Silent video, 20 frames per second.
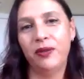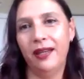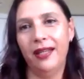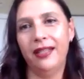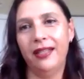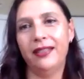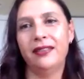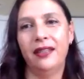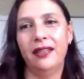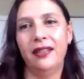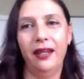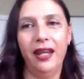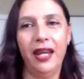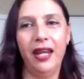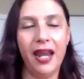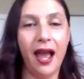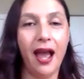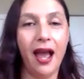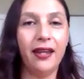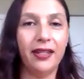that
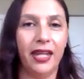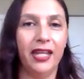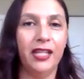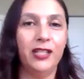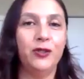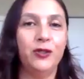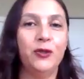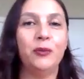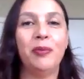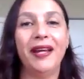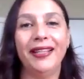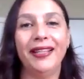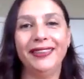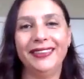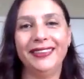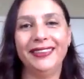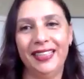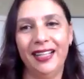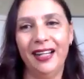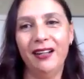AI can do by
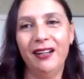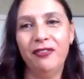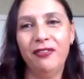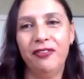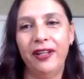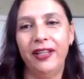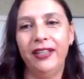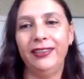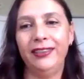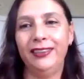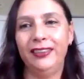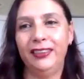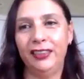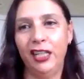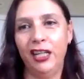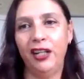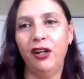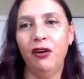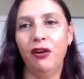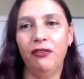itself
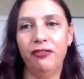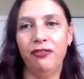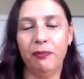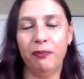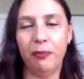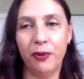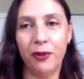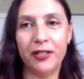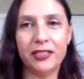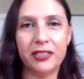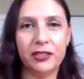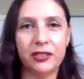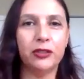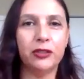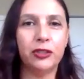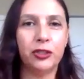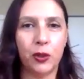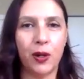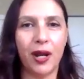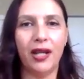instead of a
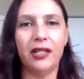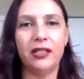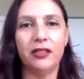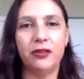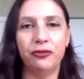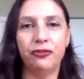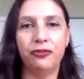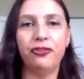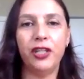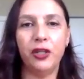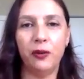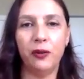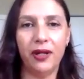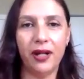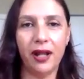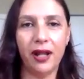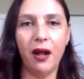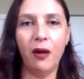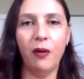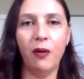person trying to figure
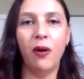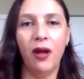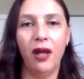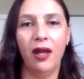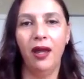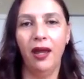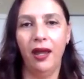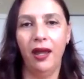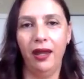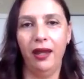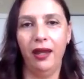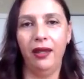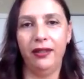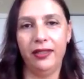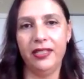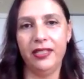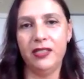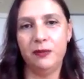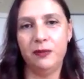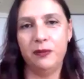it out
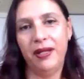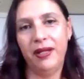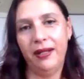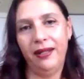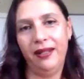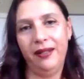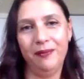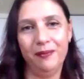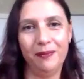this by